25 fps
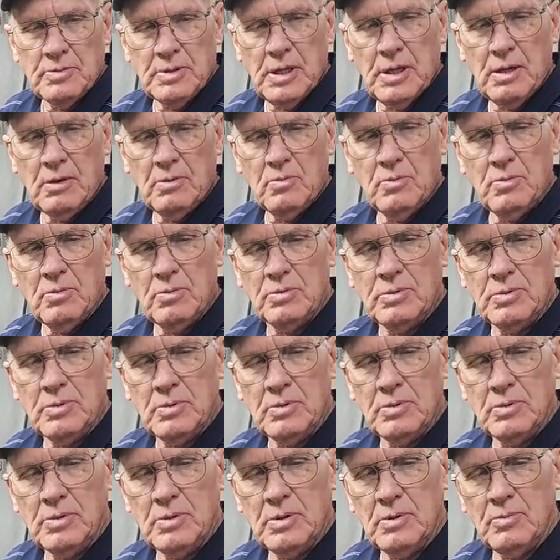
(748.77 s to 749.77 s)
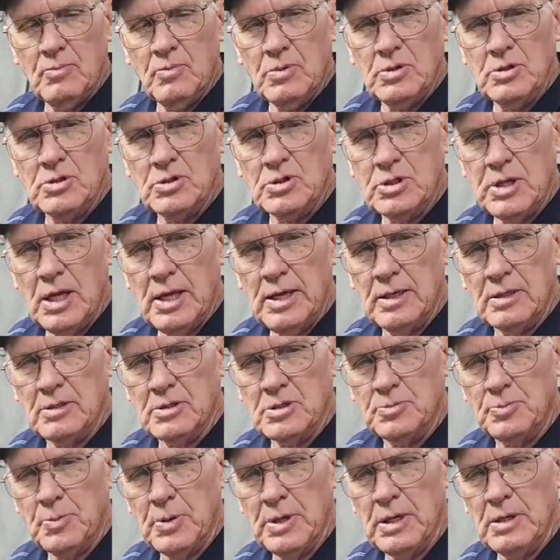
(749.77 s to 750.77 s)
Now, when you're sliding
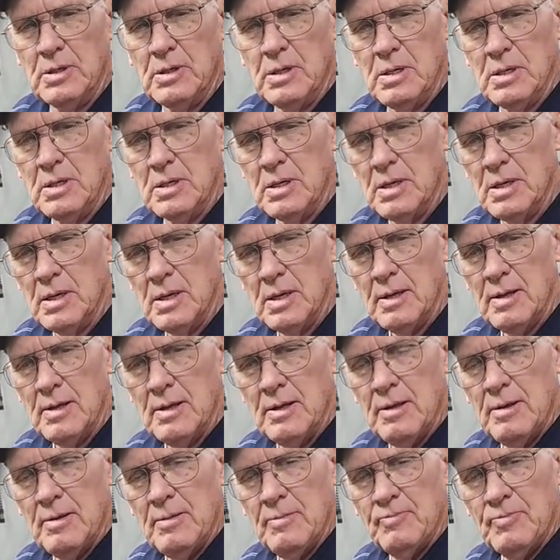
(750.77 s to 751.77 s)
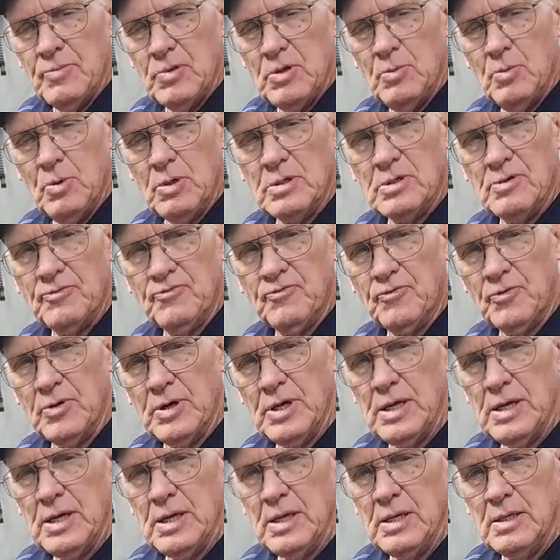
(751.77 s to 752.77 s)
a spring on, you want the
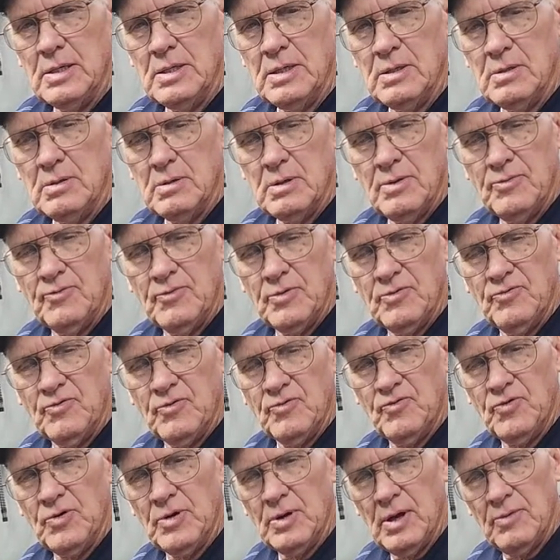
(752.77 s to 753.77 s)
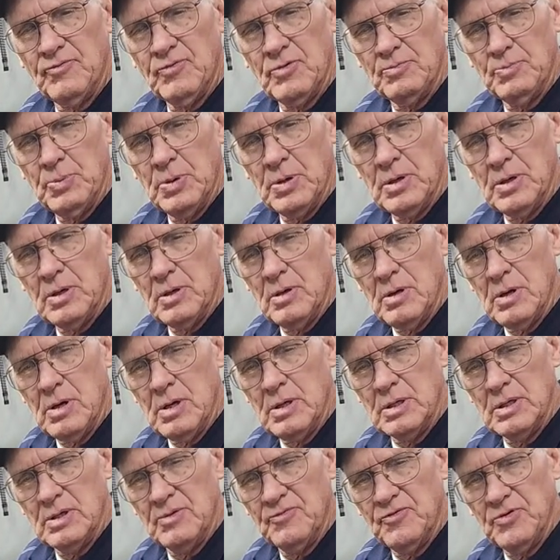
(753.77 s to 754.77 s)
free end. You know, if, if you feel if you put it
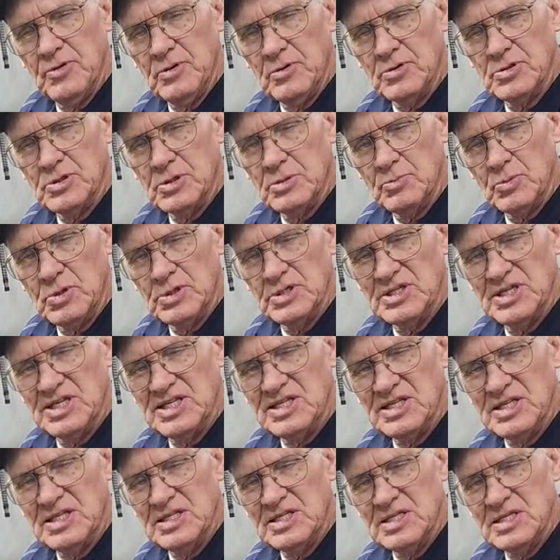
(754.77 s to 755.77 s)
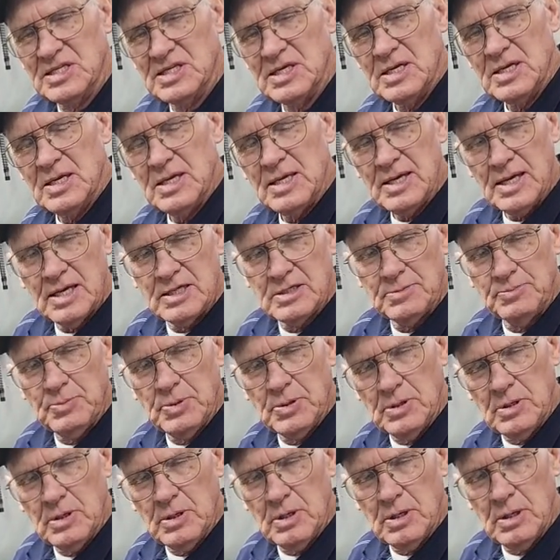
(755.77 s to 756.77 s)
on and you feel some resistance as you
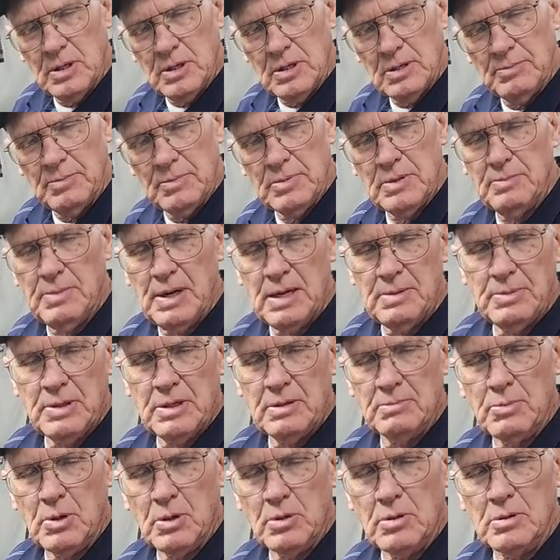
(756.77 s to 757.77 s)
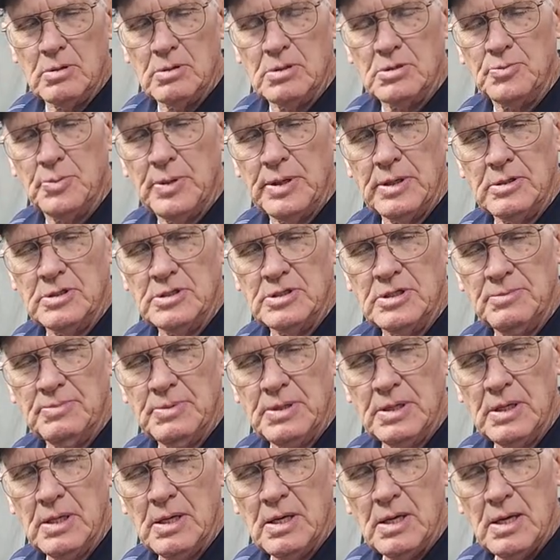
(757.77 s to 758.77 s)
put it on, and there might be a burr on a spring or
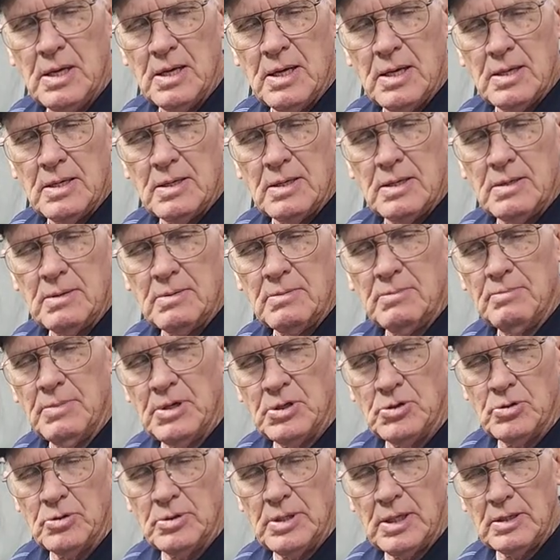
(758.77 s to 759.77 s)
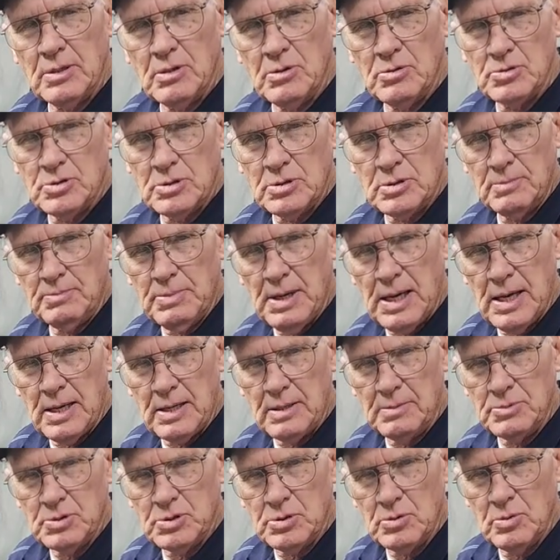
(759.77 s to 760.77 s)
something. Make sure that goes to the
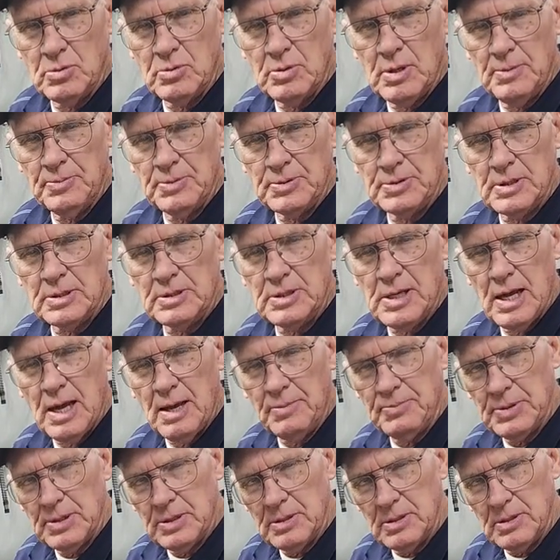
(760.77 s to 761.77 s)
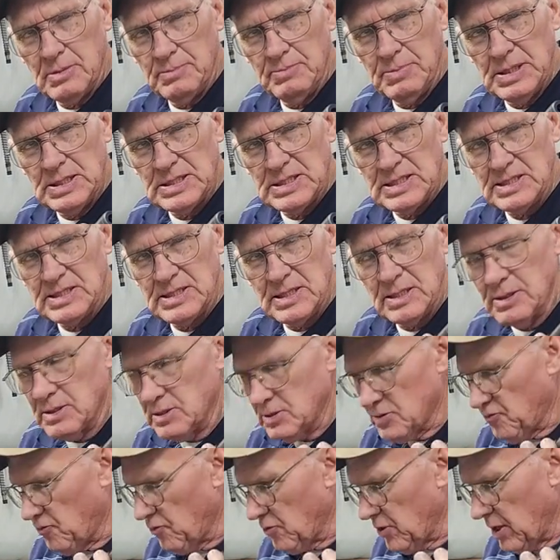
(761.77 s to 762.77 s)
bottom, so up at the top end of the business end
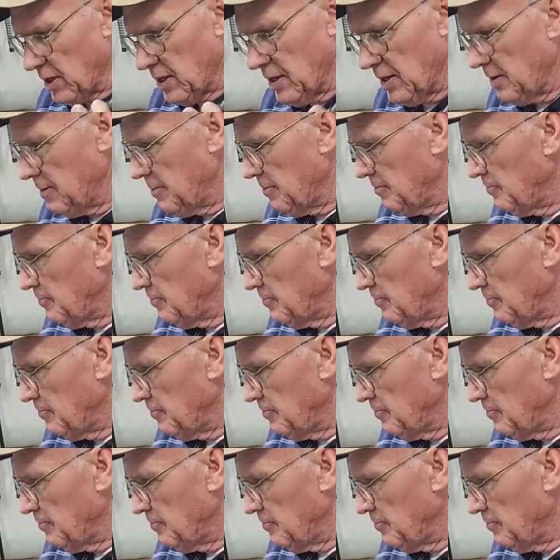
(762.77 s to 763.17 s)
is free.